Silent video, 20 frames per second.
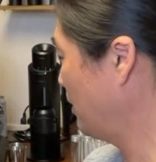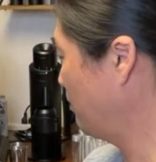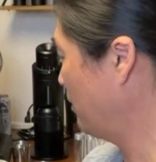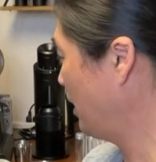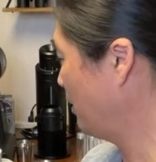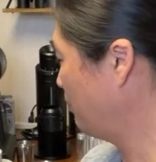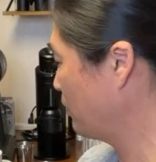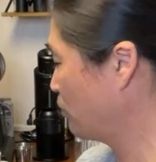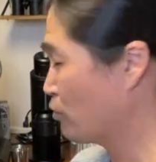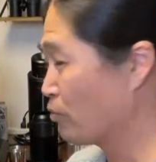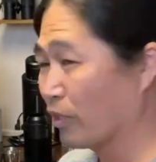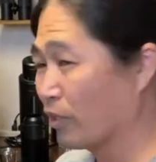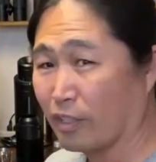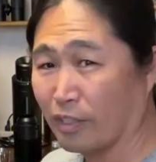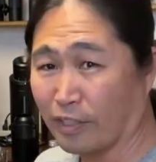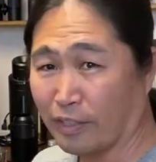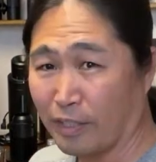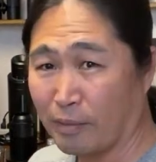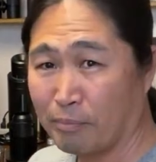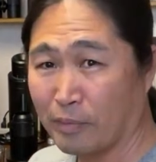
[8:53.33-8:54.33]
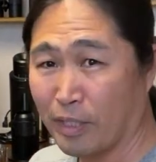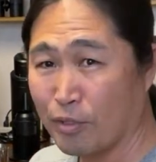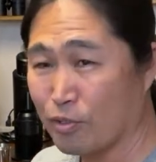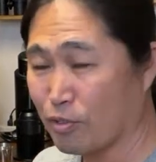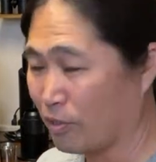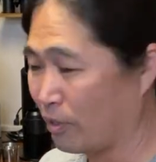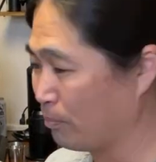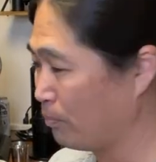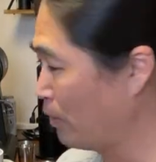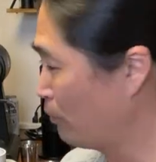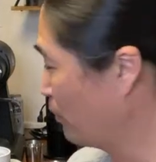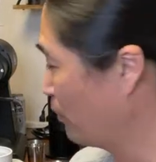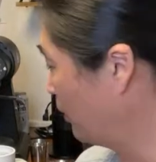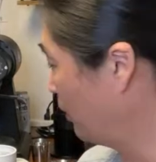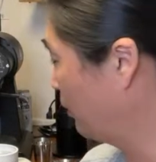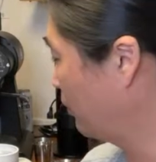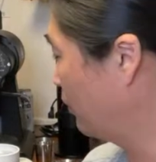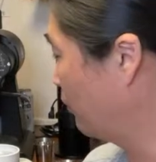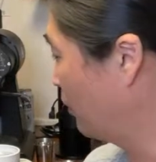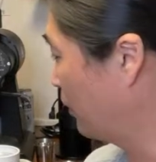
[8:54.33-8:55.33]
Maybe it. I'm not sure, but we're
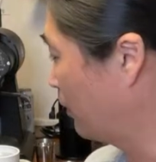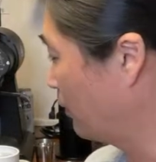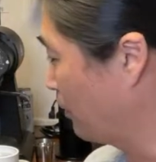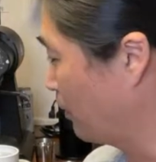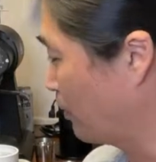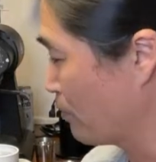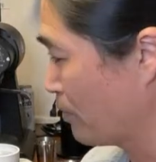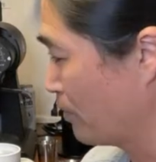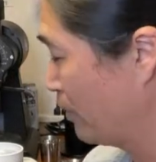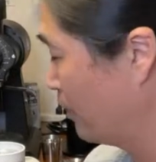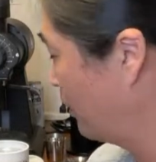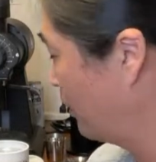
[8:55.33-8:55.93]
gonna do one of those.